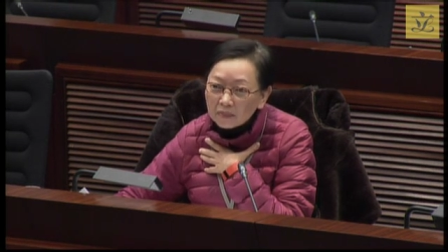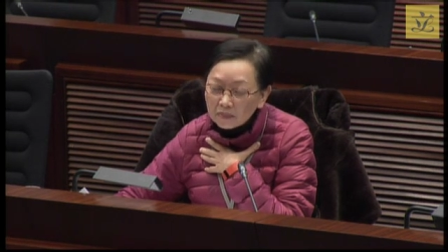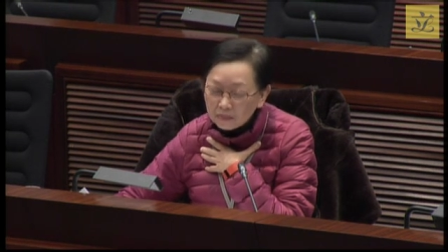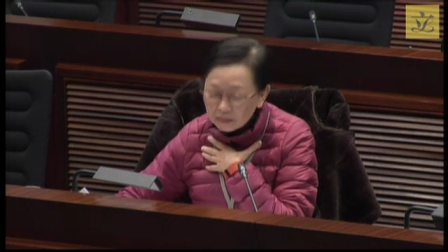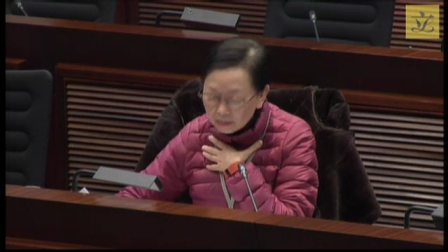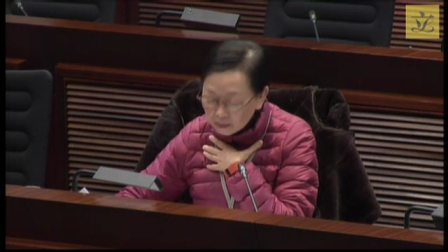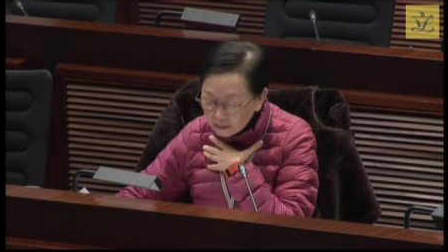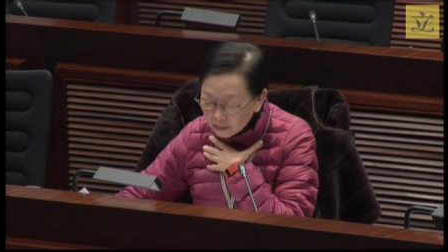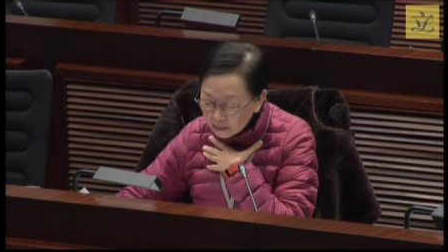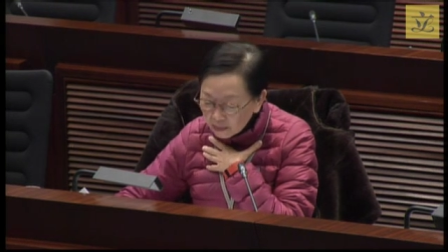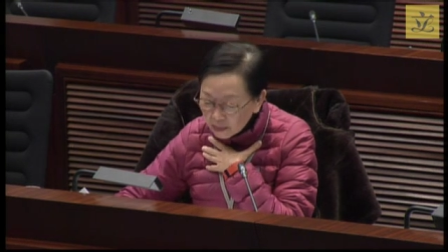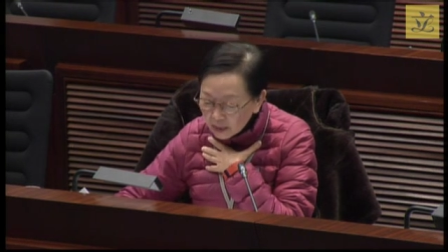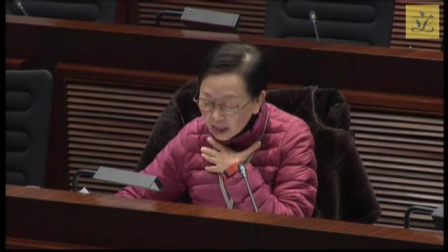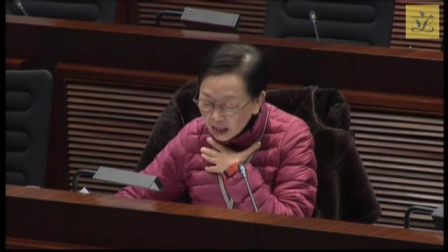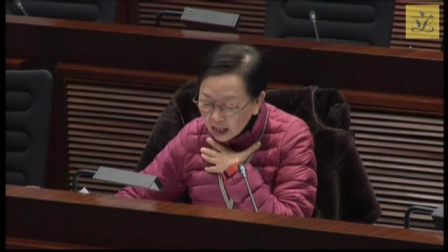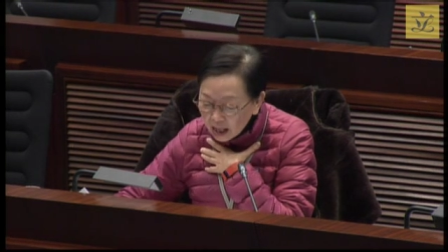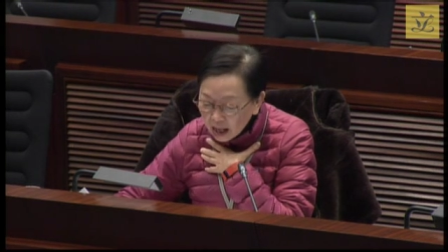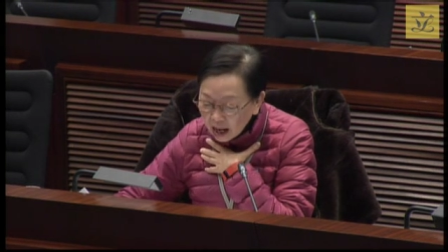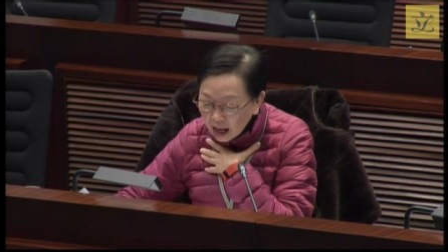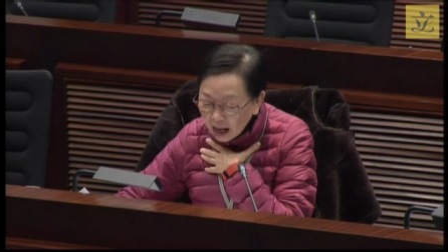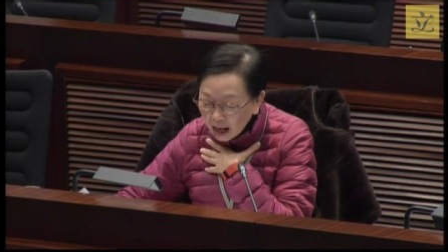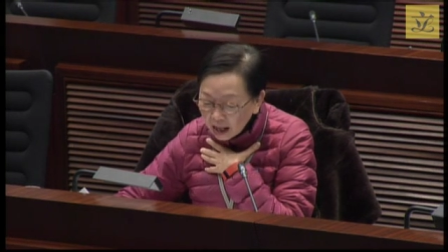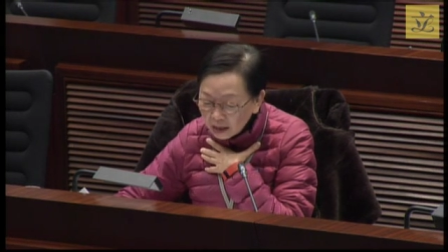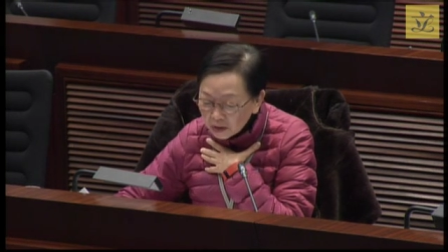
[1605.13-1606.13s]
government
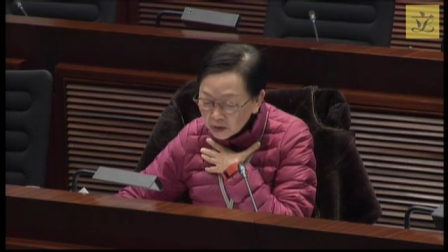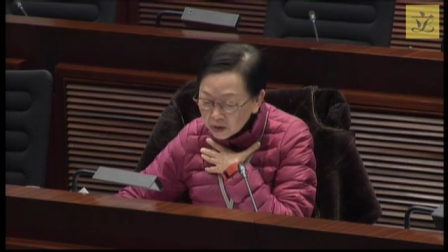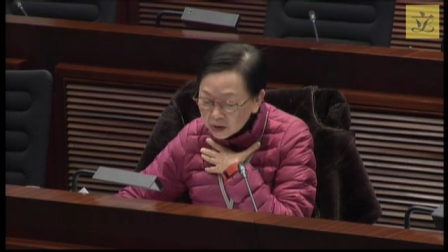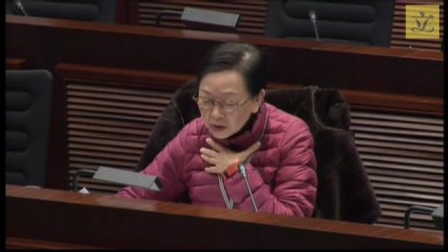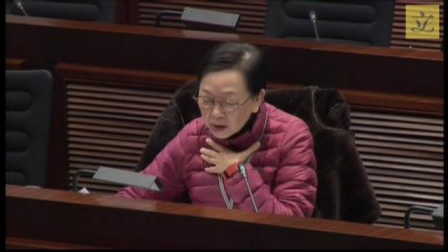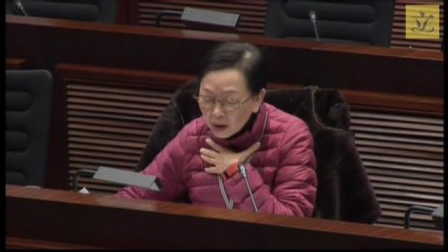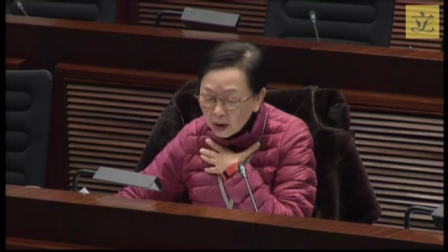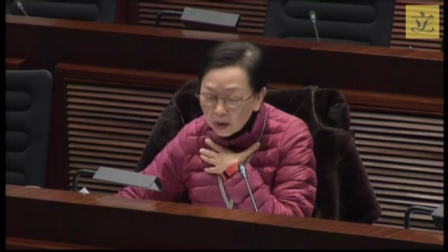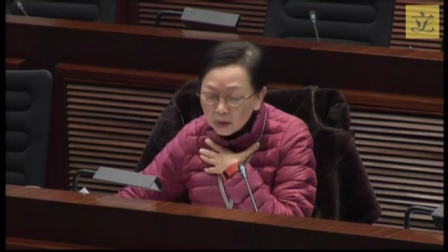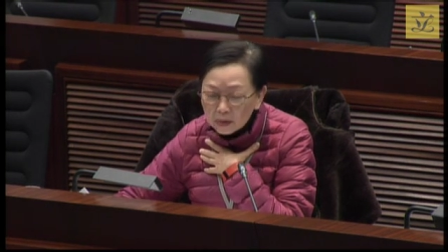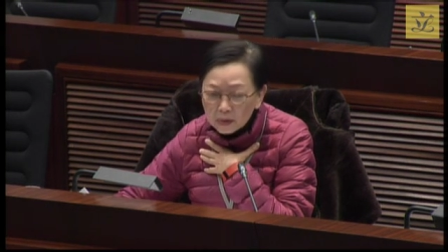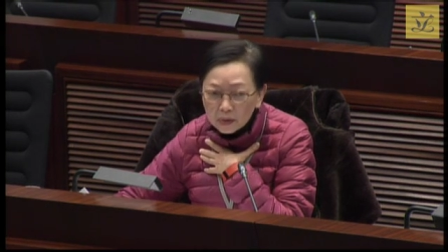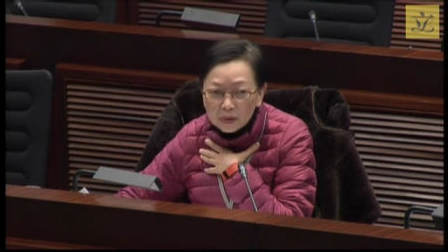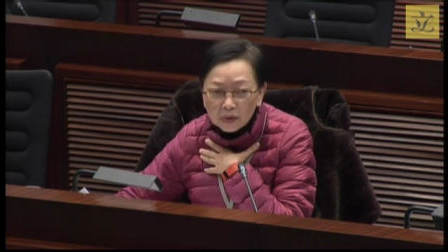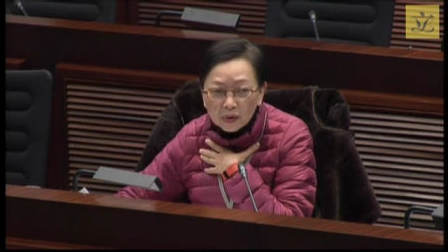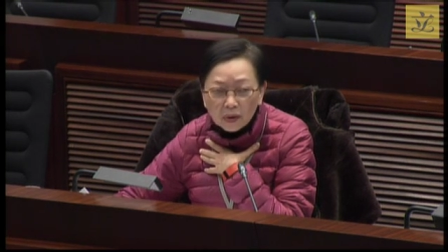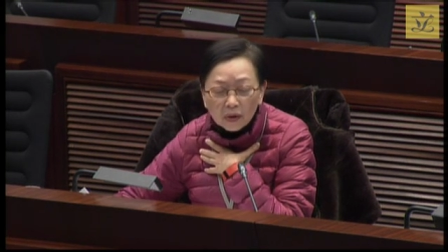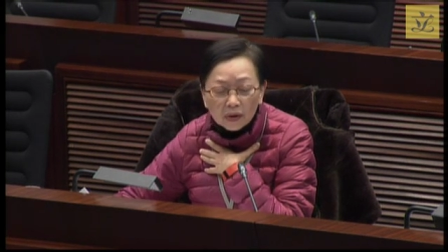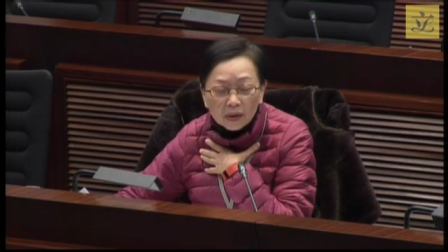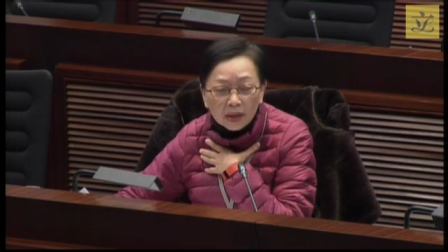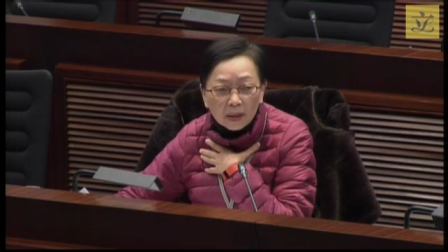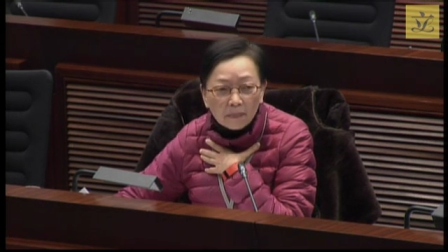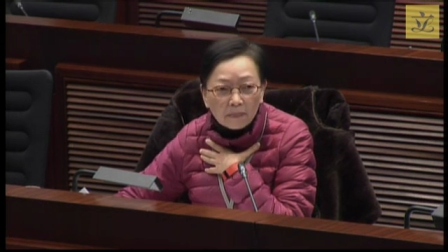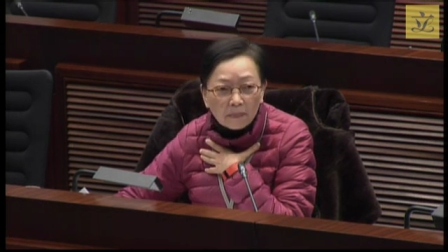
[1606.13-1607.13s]
give us the relevant
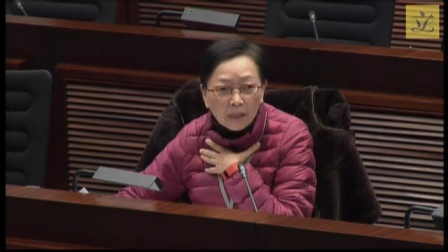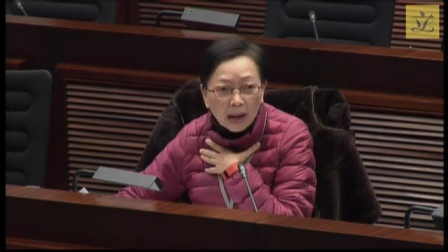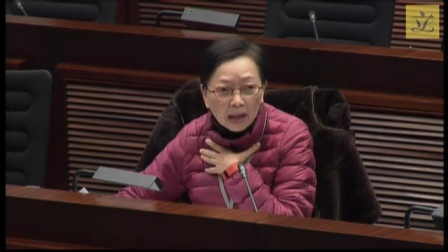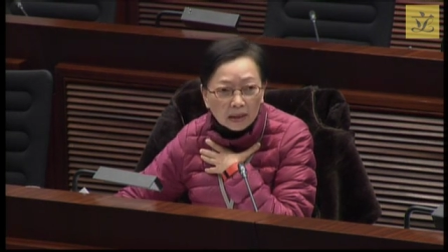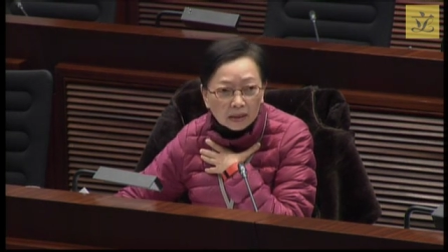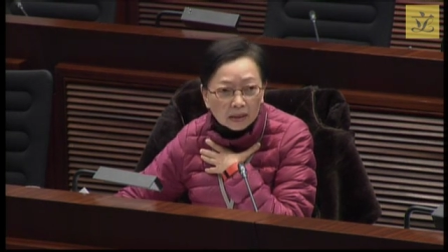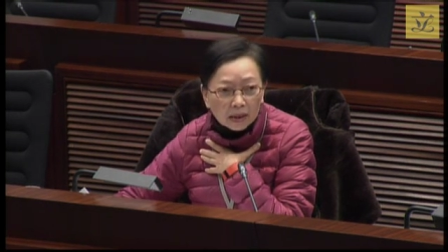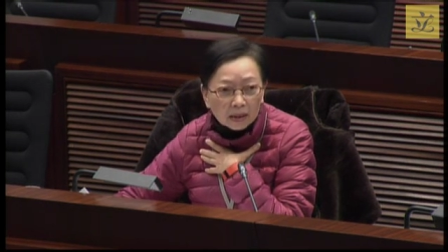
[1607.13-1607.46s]
data?